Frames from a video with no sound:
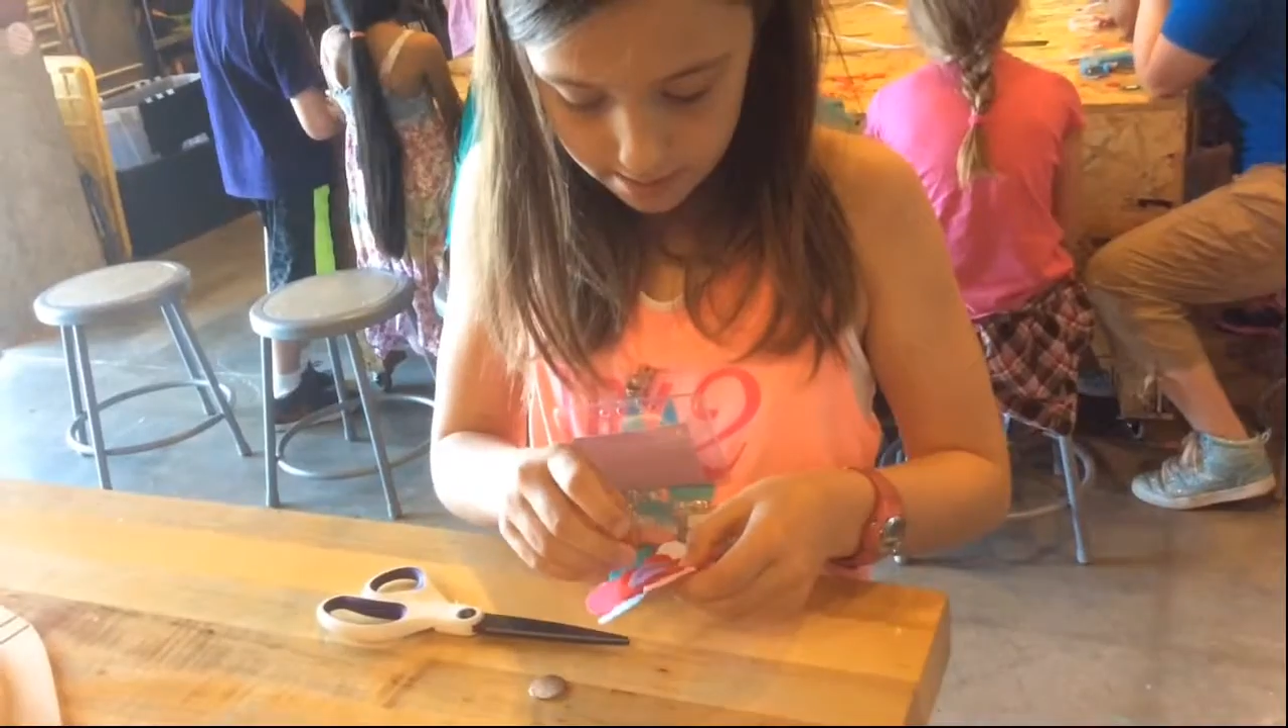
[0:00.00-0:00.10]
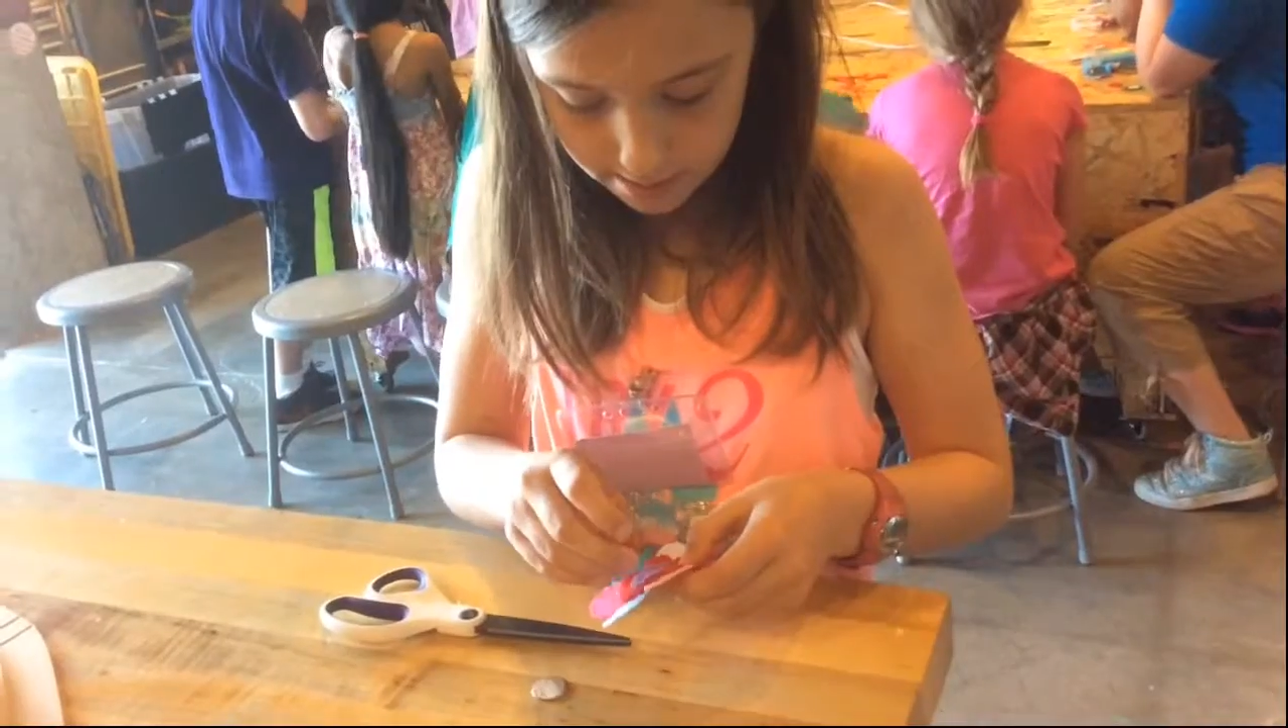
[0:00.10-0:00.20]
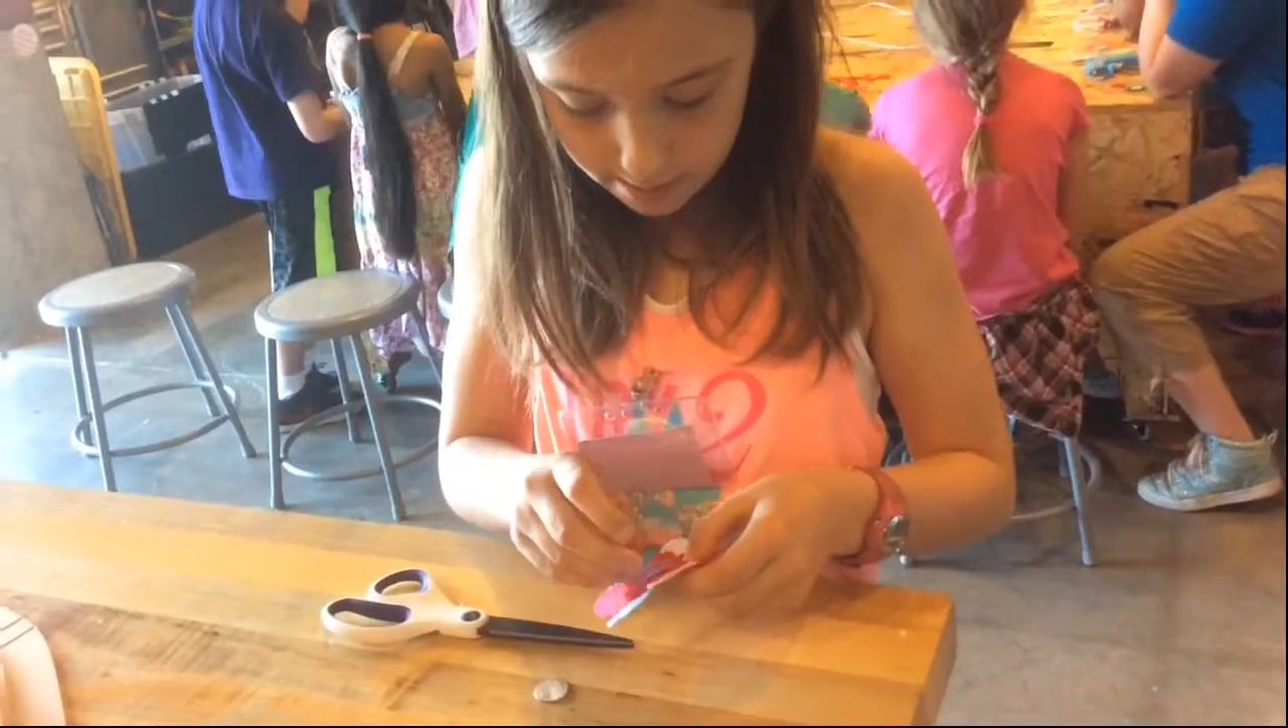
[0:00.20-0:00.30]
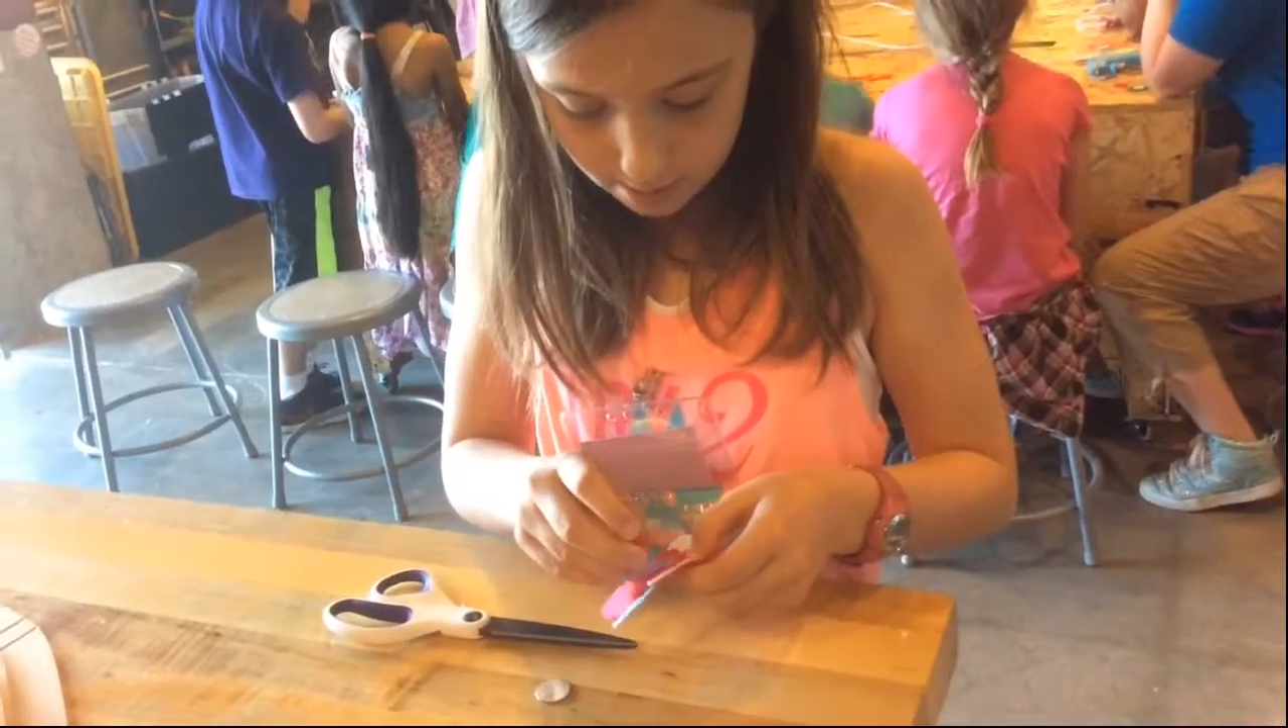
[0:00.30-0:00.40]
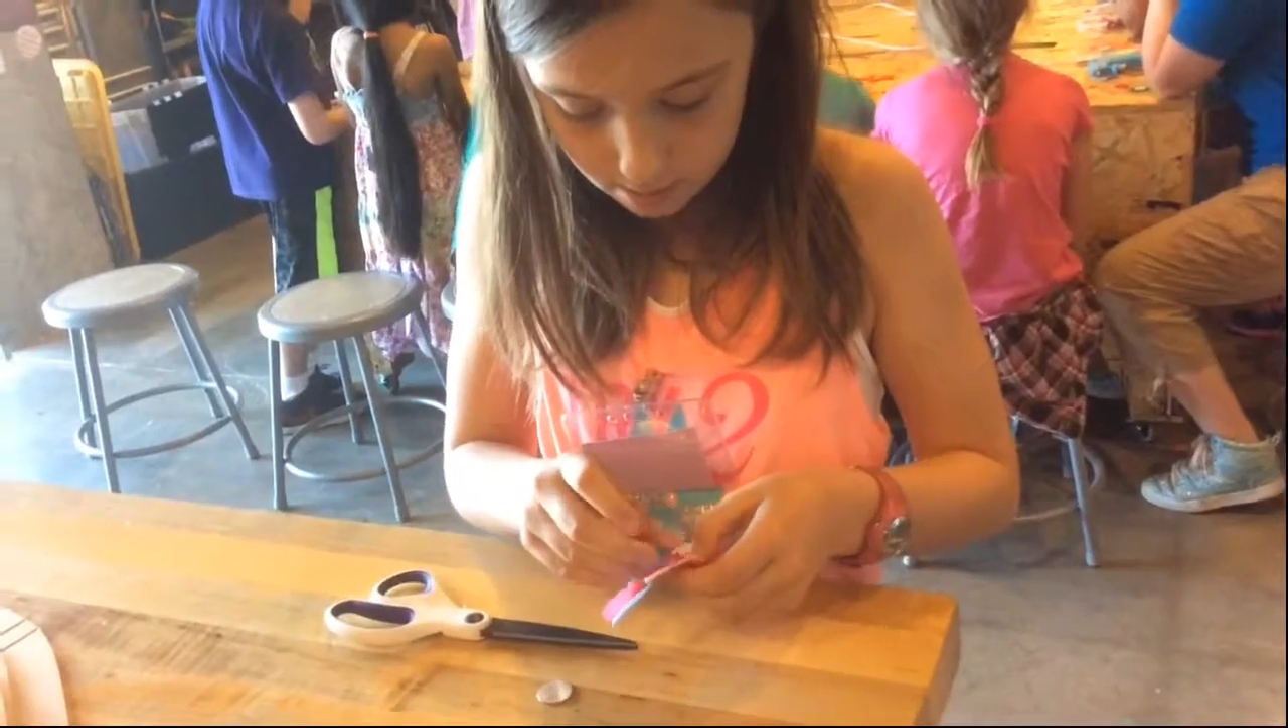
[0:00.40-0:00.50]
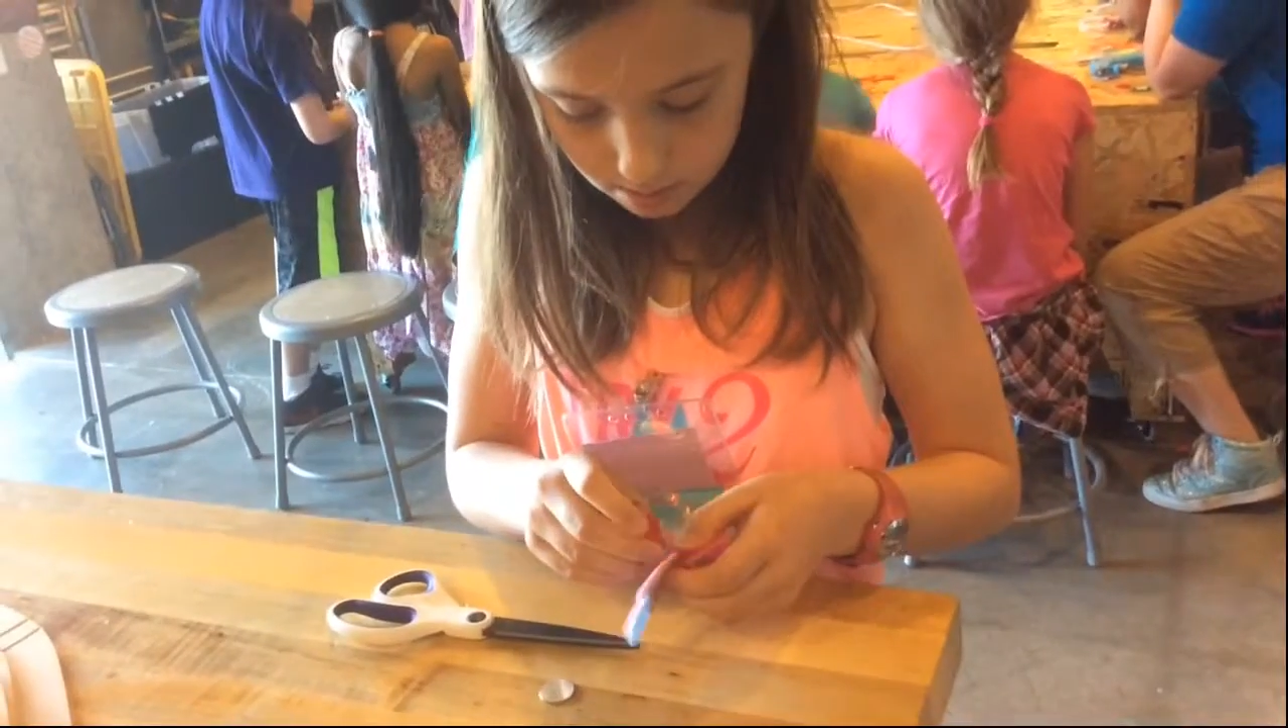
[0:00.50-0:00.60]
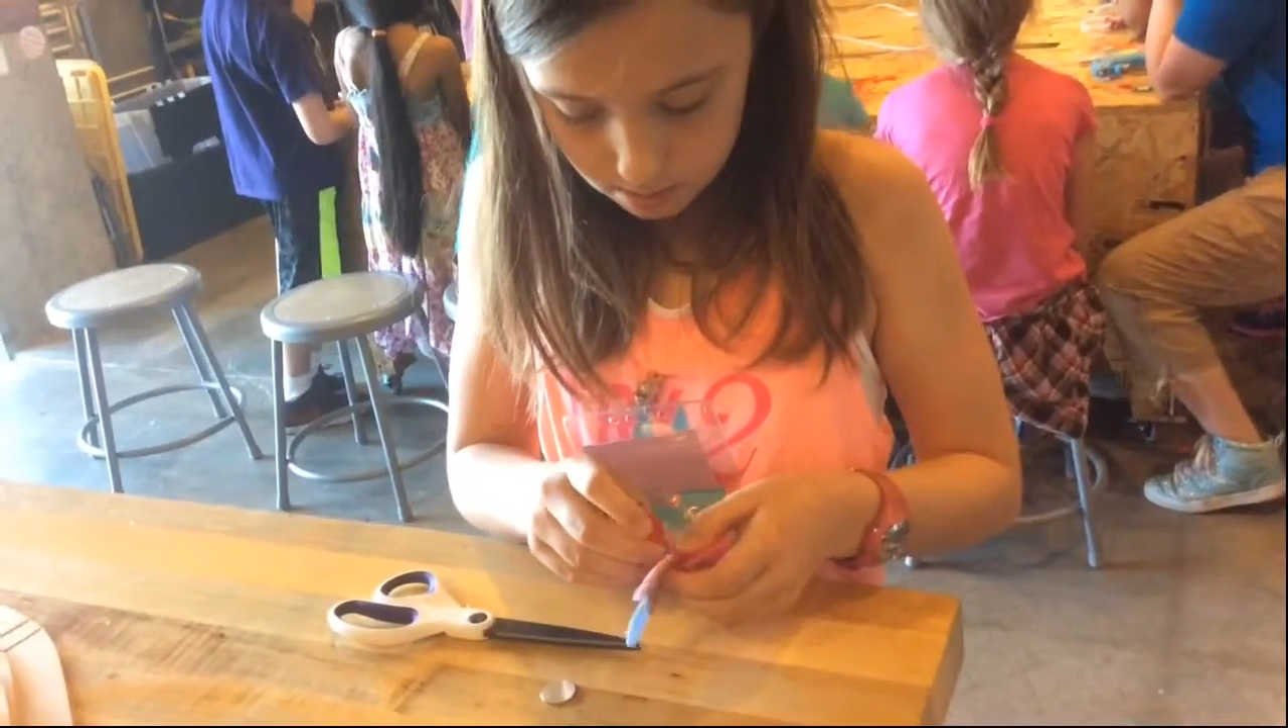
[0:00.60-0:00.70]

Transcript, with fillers: in here